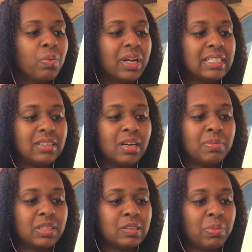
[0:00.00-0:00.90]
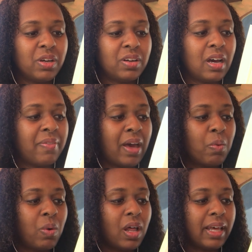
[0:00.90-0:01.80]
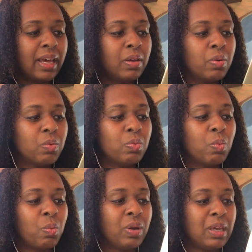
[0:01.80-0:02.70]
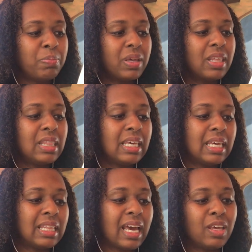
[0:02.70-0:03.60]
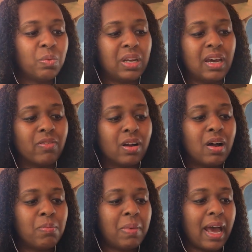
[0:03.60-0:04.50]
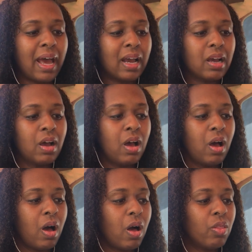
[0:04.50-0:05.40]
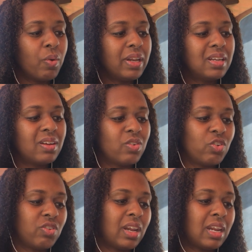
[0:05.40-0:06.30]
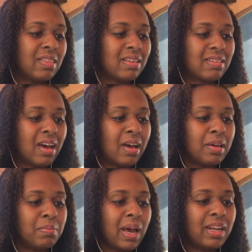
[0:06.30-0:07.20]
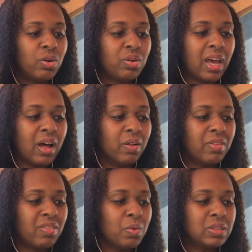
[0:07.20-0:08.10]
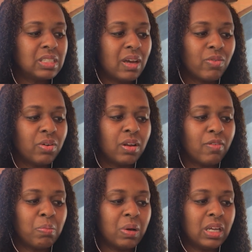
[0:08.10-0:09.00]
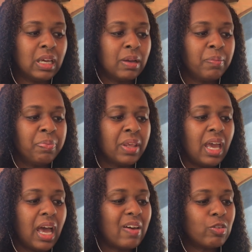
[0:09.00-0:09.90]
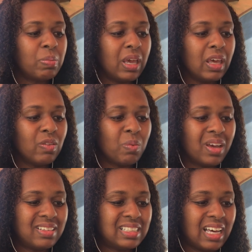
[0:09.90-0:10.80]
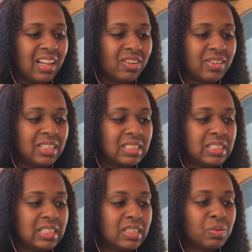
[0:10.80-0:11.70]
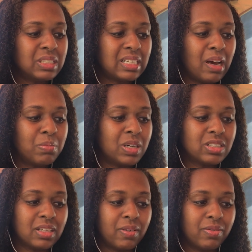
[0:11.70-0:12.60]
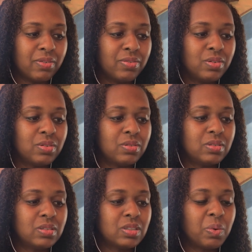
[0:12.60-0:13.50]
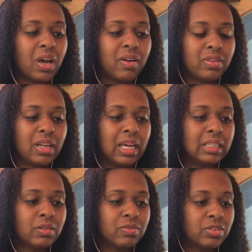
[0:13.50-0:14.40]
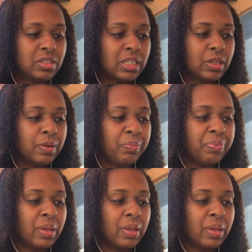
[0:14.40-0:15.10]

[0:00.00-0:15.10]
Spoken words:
When I saw him disappear down that well, I would weep, thinking that he would never come back. Although I didn't understand it at the time, I know now that there was never enough money. After paying the rent and salaries, there was not much left for food, so we often had little for dinner.